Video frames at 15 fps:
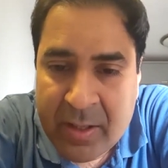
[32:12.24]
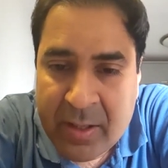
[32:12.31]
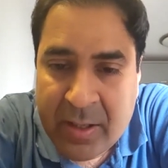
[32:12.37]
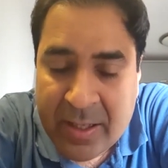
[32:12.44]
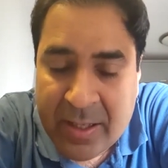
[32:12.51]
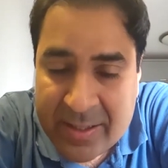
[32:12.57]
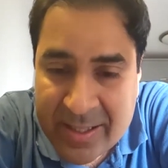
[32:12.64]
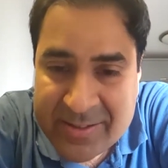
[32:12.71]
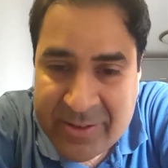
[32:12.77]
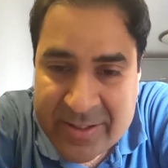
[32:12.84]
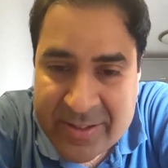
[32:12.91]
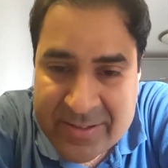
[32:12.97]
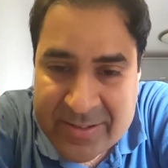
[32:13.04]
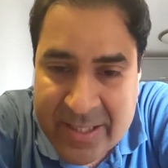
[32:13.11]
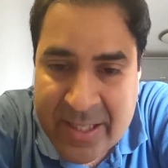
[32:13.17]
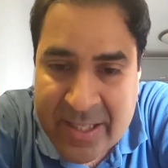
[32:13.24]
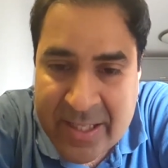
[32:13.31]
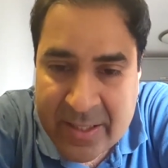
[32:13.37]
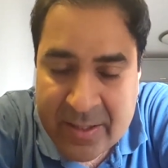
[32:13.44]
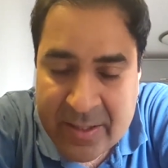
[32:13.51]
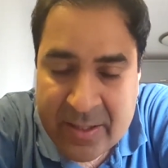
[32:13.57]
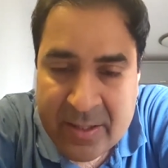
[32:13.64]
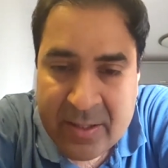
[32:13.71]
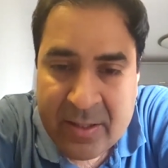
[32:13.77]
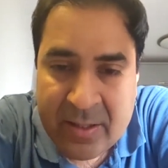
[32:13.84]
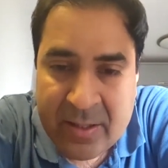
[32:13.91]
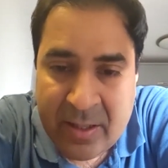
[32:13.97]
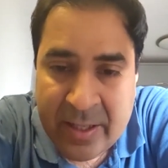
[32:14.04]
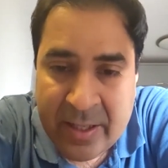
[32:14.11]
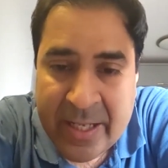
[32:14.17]
industry is taking,
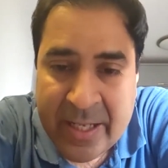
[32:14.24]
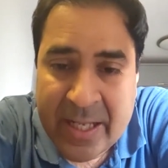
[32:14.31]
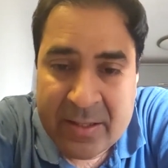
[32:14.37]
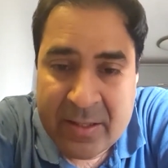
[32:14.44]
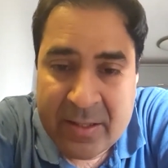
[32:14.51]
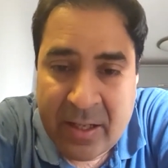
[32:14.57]
again,